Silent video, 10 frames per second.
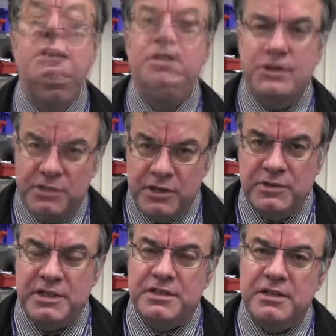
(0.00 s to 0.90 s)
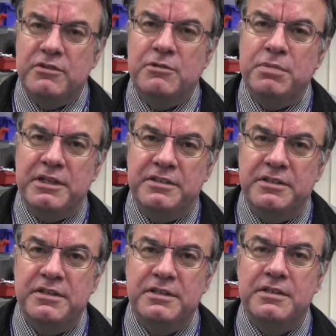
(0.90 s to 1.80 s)
You don't need to have
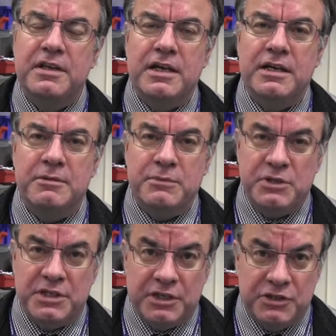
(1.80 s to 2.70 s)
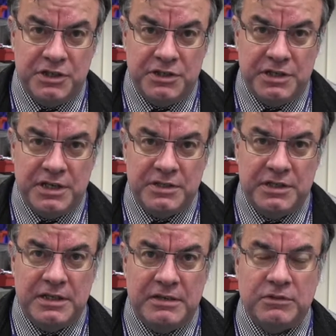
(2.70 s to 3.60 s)
completed music at
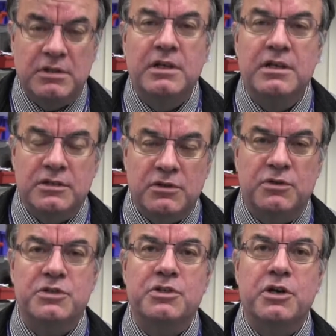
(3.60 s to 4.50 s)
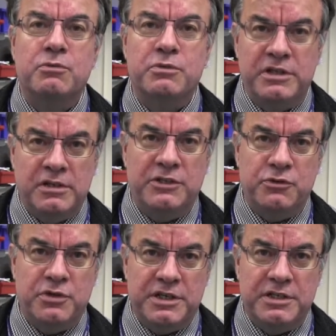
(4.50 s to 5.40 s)
GCSE level, as long as you show a real
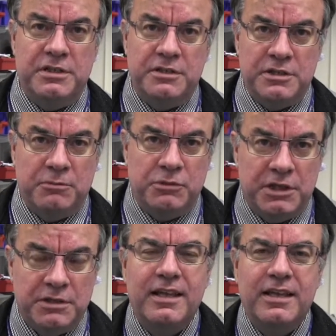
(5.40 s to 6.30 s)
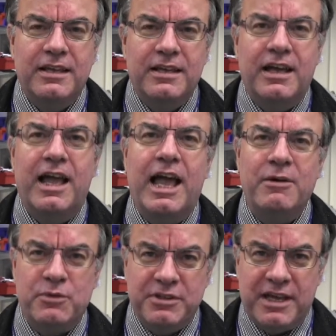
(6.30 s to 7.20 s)
interest in the subject.
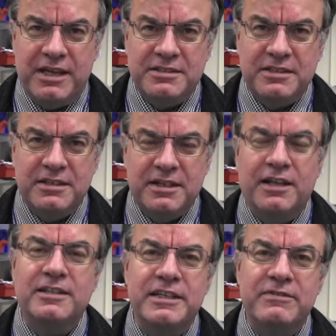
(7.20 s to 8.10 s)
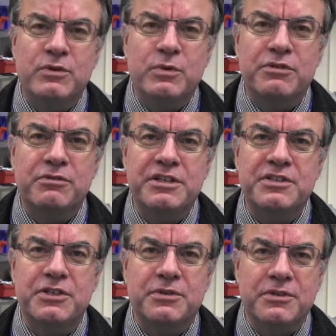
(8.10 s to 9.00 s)
And with that, I'll leave you with three
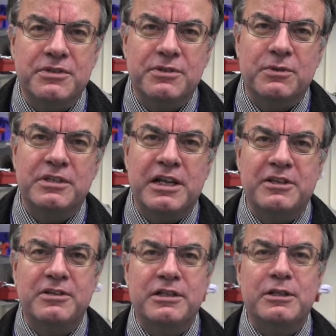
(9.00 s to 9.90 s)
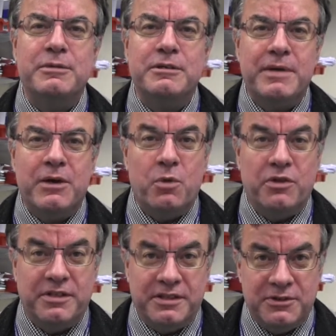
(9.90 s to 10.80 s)
students who will tell you a little bit about
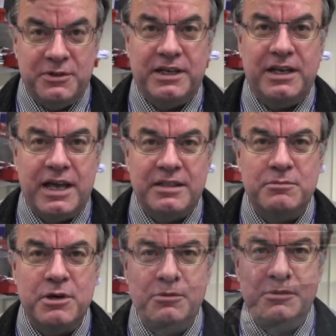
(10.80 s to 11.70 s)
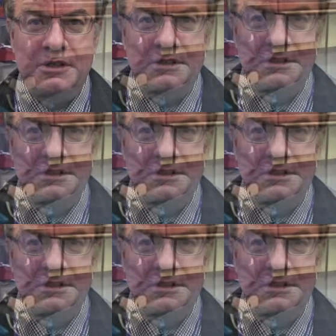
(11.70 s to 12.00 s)
what they're doing at the moment.